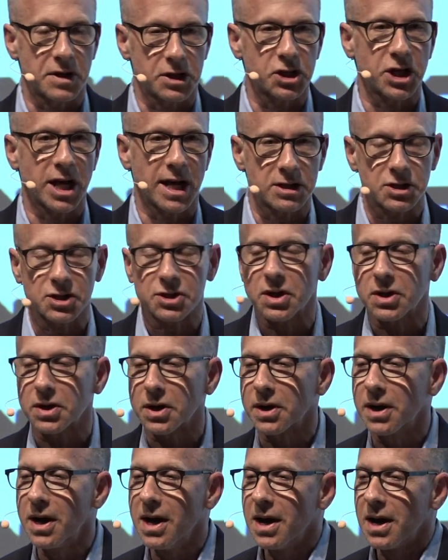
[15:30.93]
The
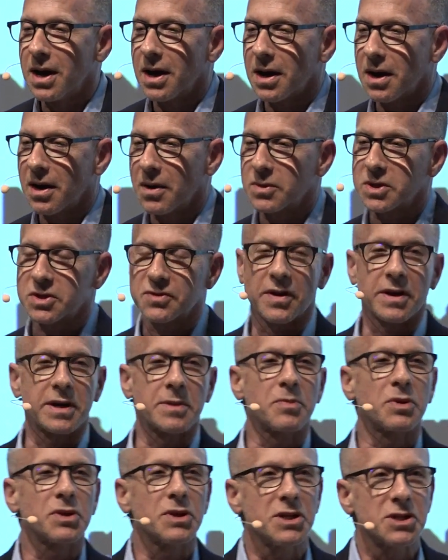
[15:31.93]
Chancellor was very
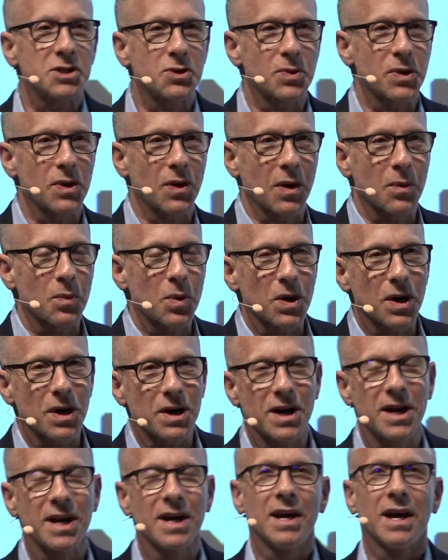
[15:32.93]
pleased with our
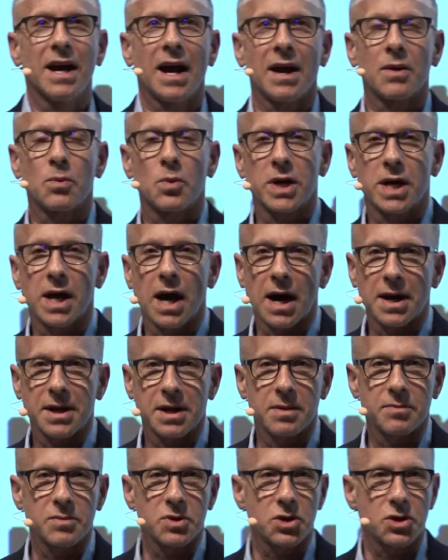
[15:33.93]
work, and we got
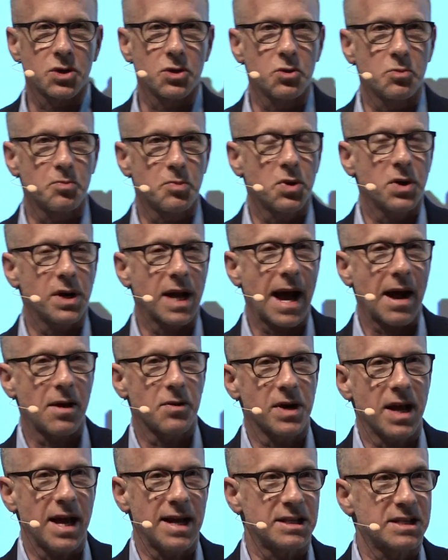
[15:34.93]
him to put
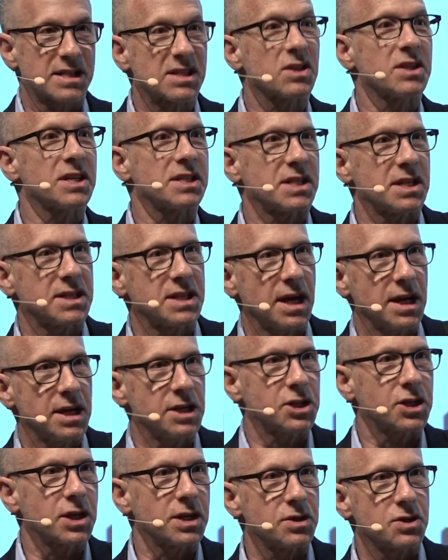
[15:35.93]
out a
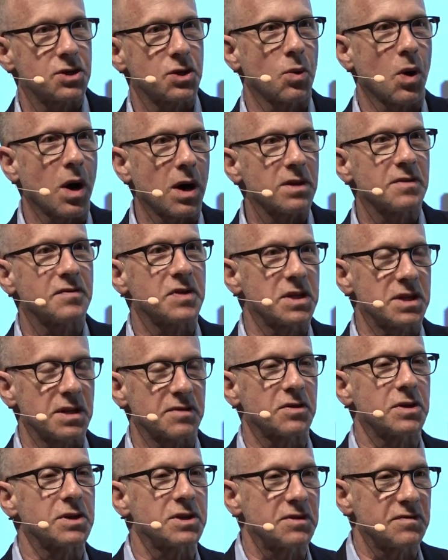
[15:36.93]
solicitation to all of the
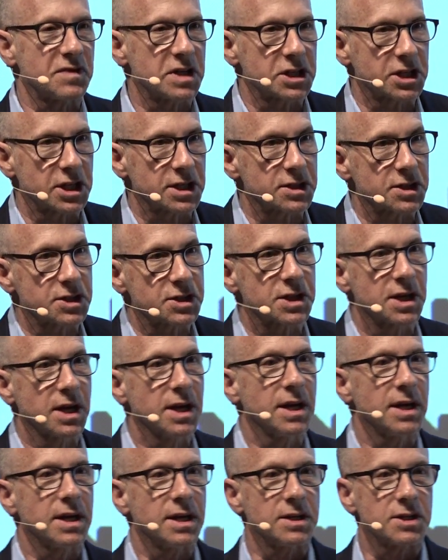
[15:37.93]
different divisions
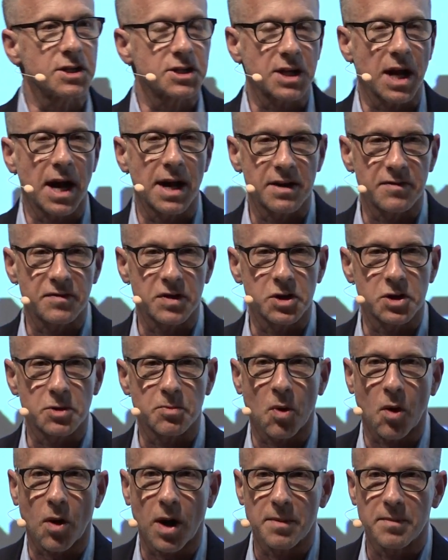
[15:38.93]
inside of the
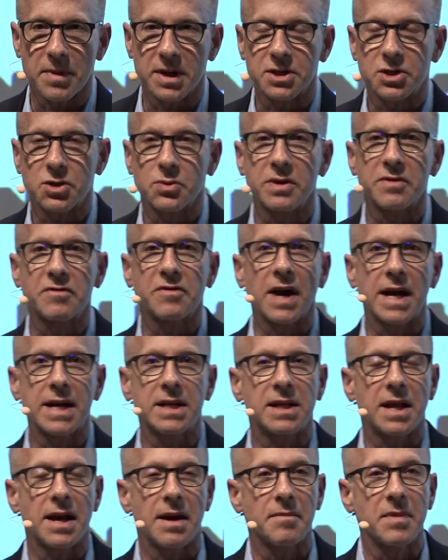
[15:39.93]
department to
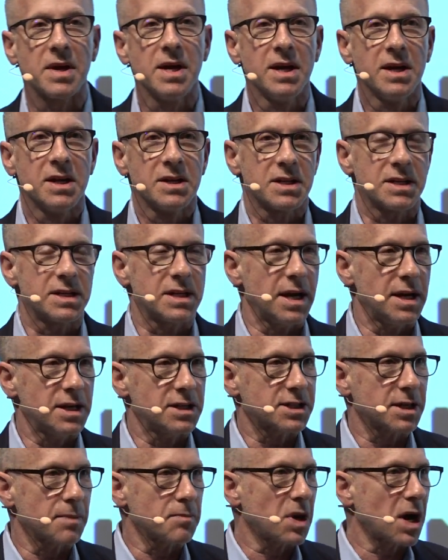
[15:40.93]
invite them to
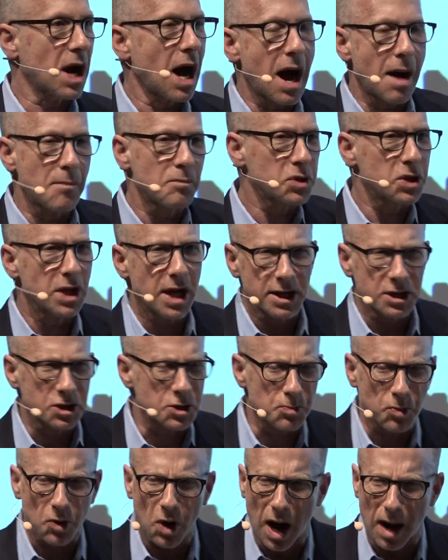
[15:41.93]
take some
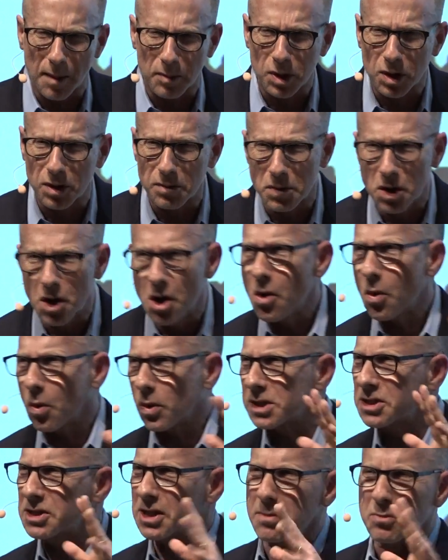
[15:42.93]
complex problem
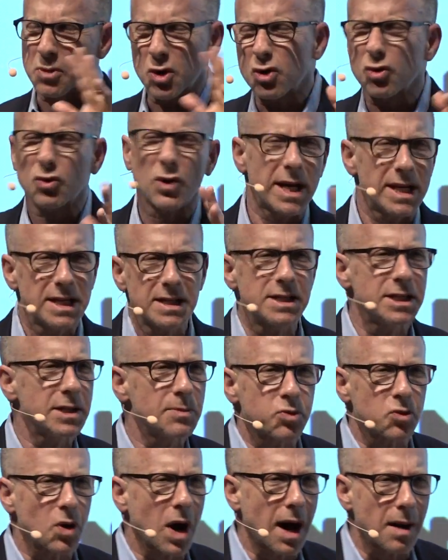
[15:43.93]
or some crazy
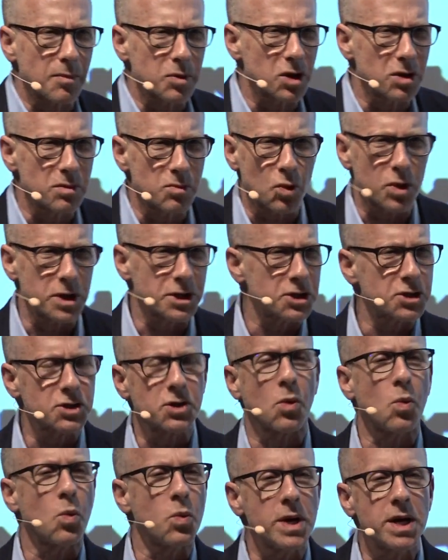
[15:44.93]
problem or just
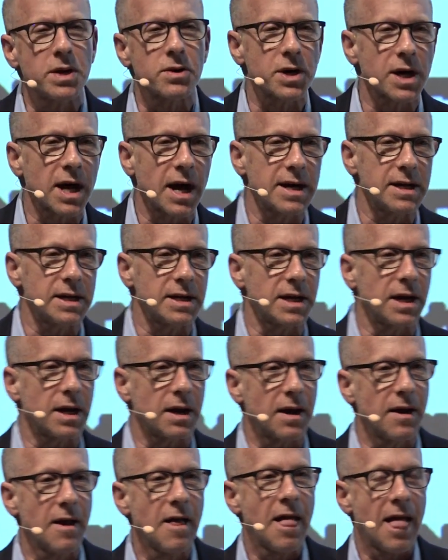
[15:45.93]
a weird
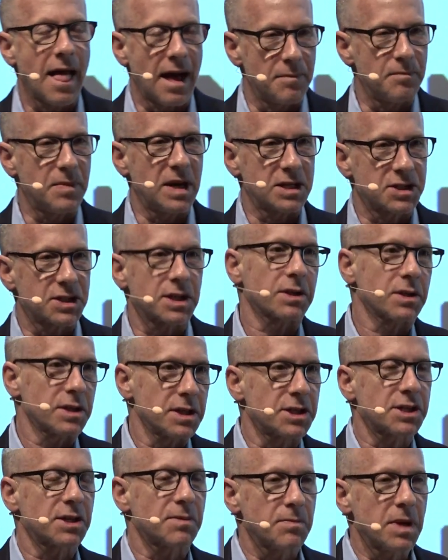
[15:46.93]
idea and
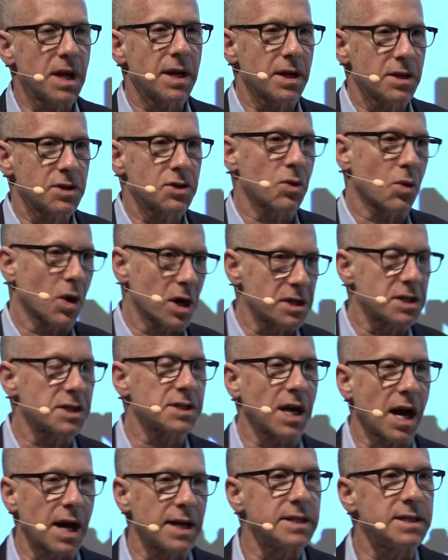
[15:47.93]
basically submit it to our
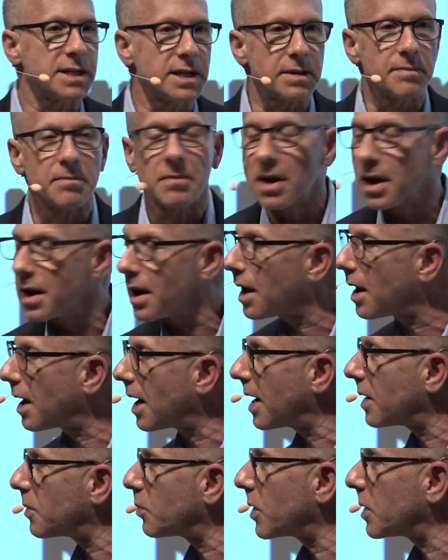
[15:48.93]
design team,
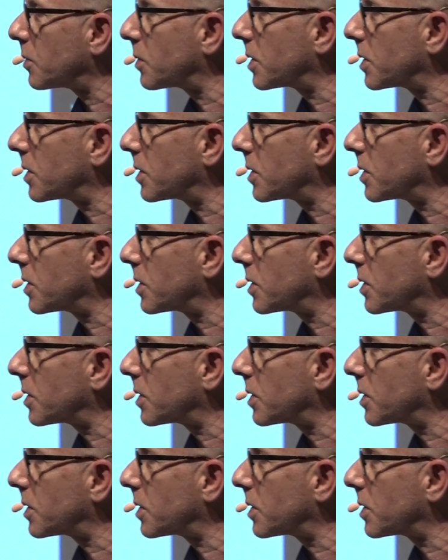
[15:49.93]
and we